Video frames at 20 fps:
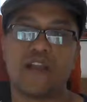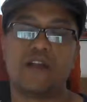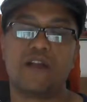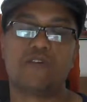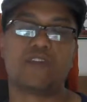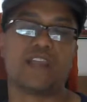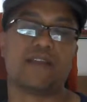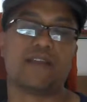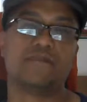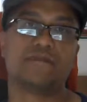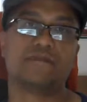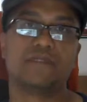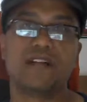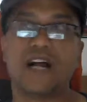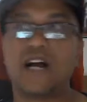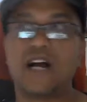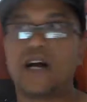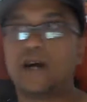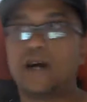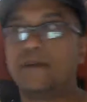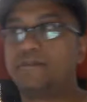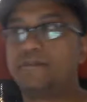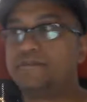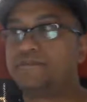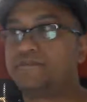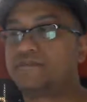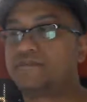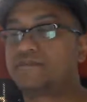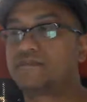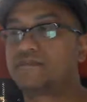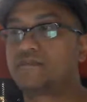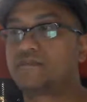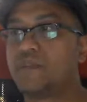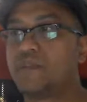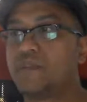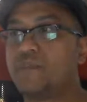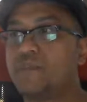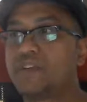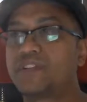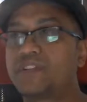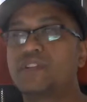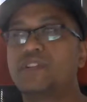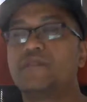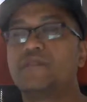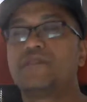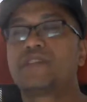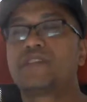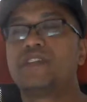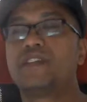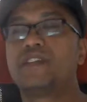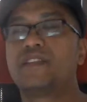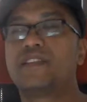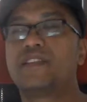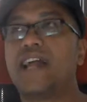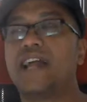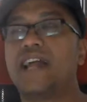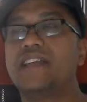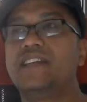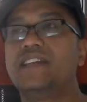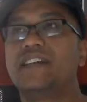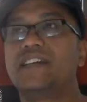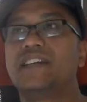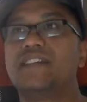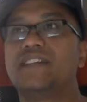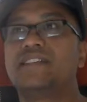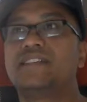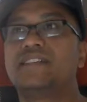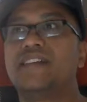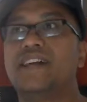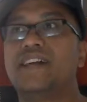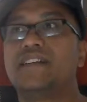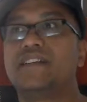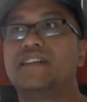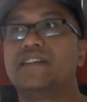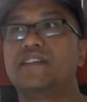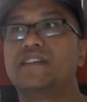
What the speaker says: Okay. But the idea is that